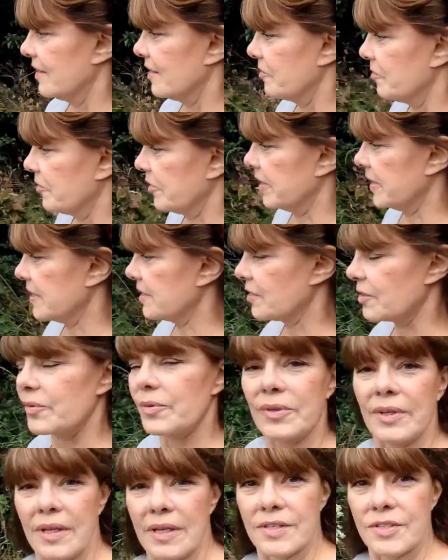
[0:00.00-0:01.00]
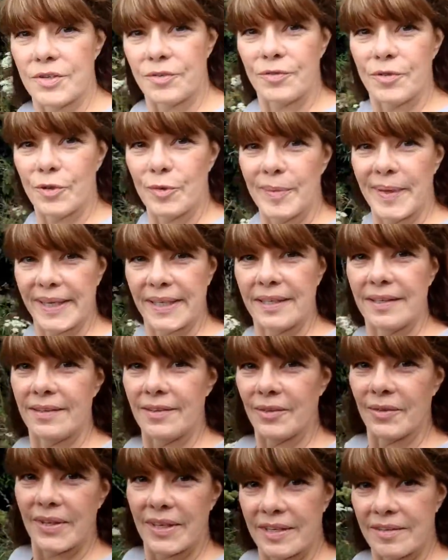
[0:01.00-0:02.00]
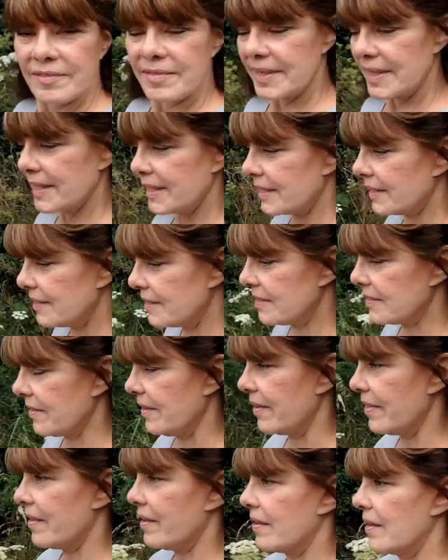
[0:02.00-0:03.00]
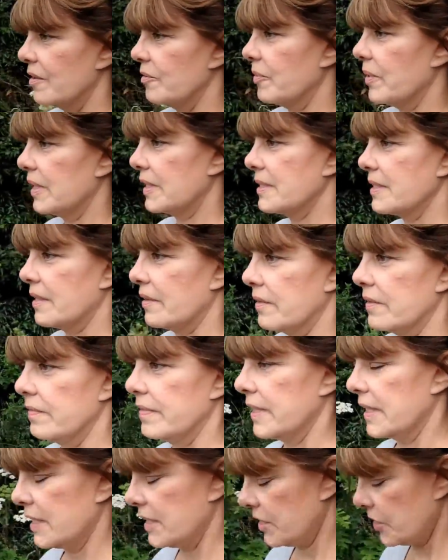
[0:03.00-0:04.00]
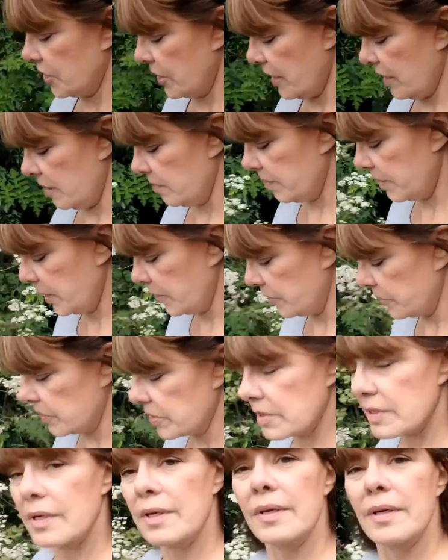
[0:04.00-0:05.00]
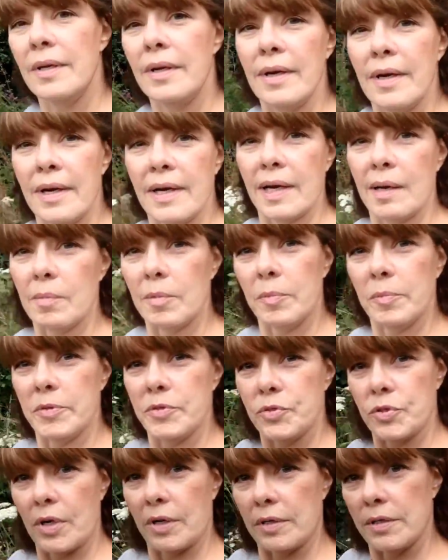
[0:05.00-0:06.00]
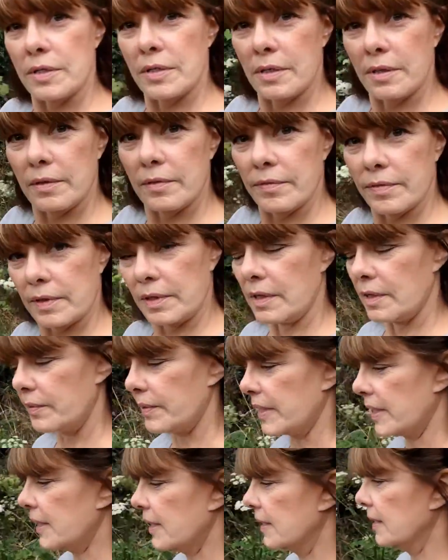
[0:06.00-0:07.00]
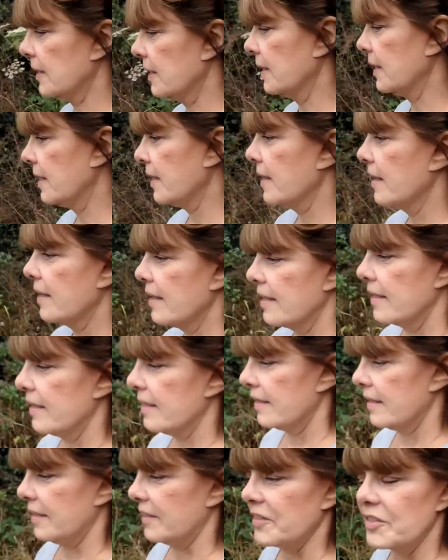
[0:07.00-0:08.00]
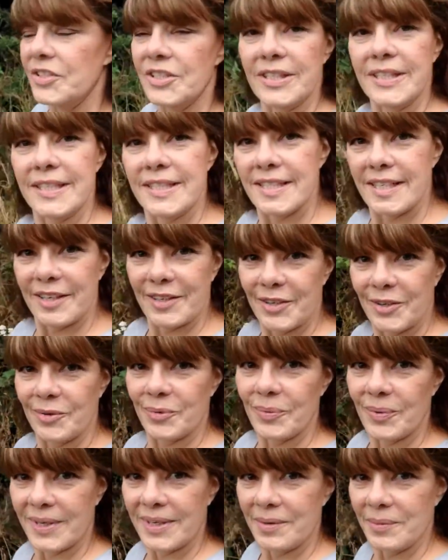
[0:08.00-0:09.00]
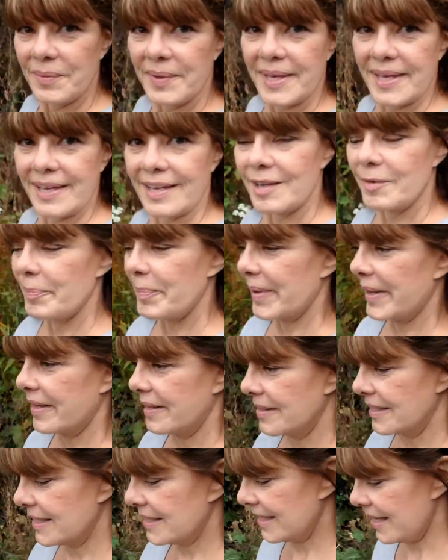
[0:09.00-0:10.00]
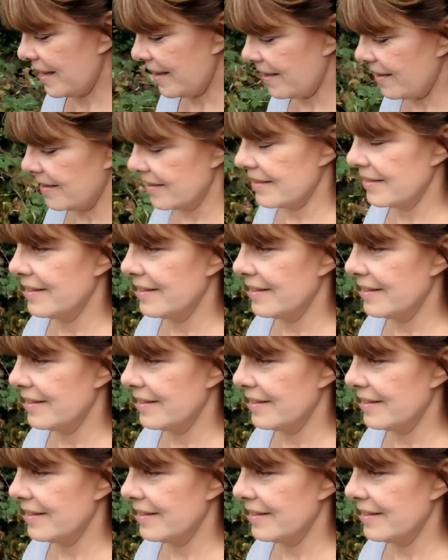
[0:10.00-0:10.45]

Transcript: I'm feeling so claustrophobic, you know that feeling? So I thought I'd walk down the village and post a couple postcards for Chloe. I usually send her one a week, but uh,